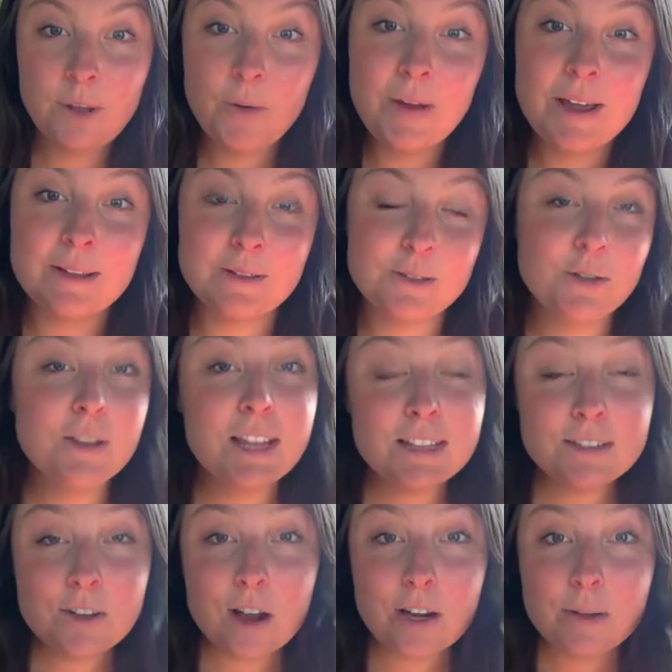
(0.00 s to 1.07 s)
Okay, so
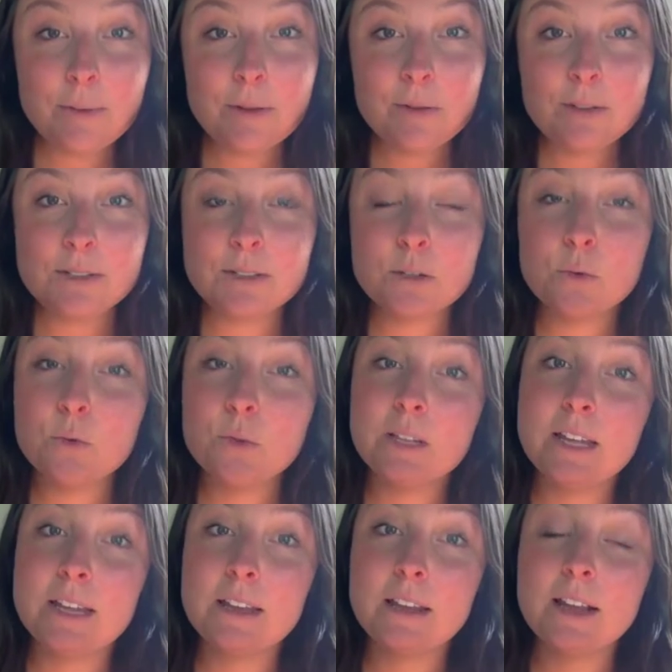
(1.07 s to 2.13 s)
let's talk about the
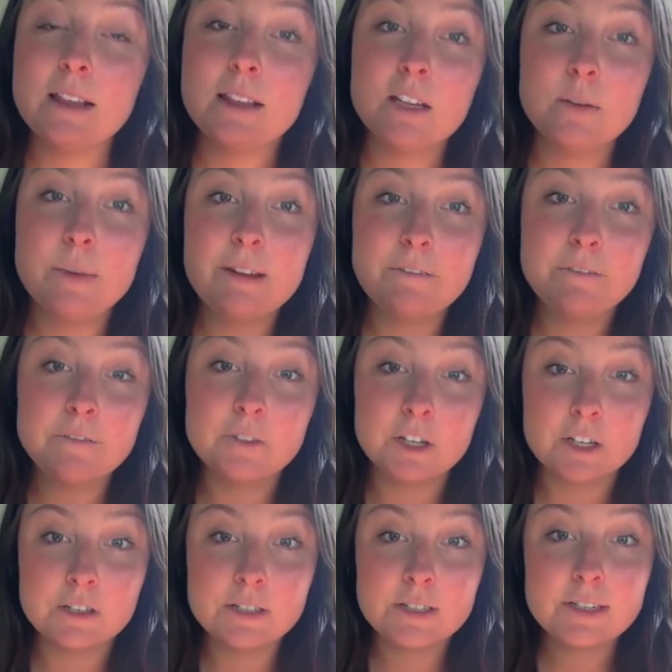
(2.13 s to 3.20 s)
schooling a little bit
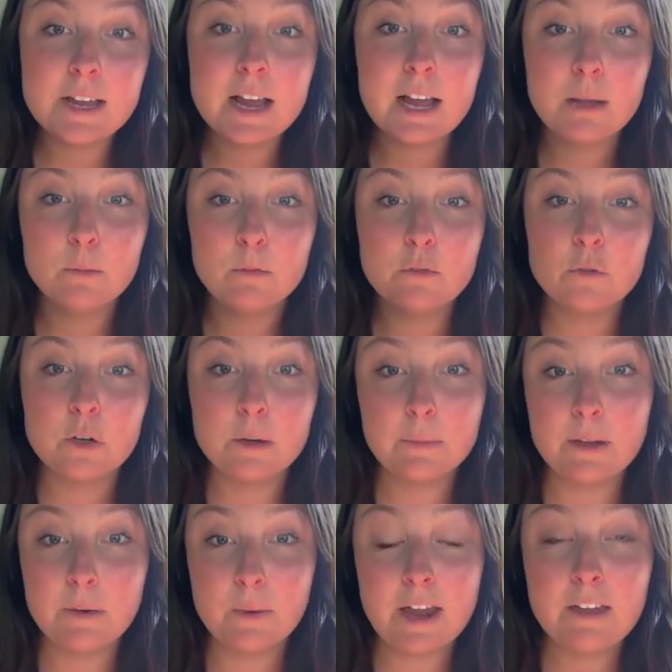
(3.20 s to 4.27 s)
first for a
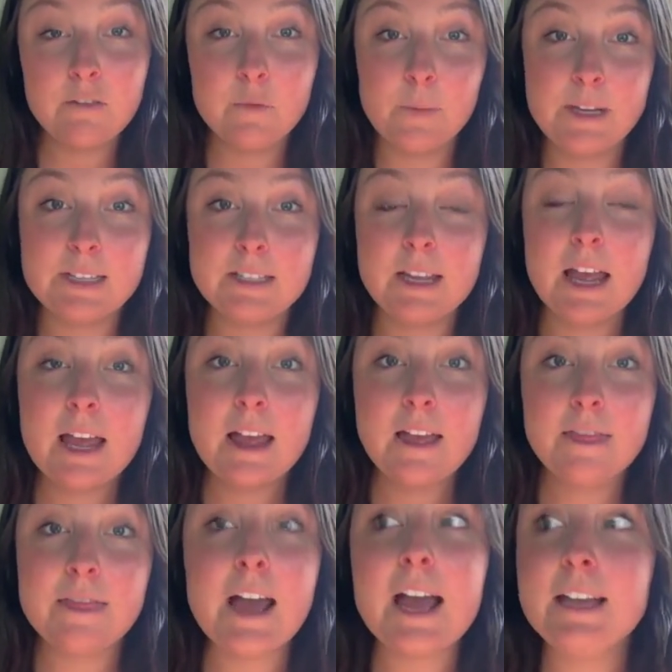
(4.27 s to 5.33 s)
midwife, because
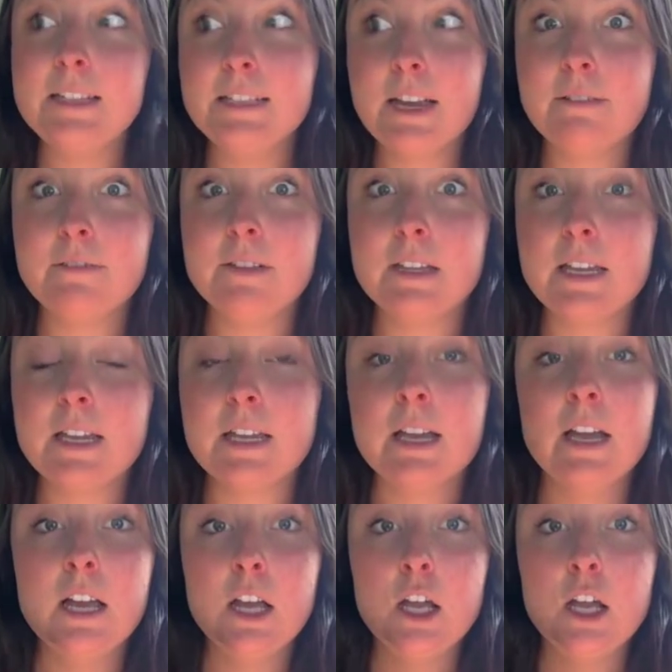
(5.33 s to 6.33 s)
that is definitely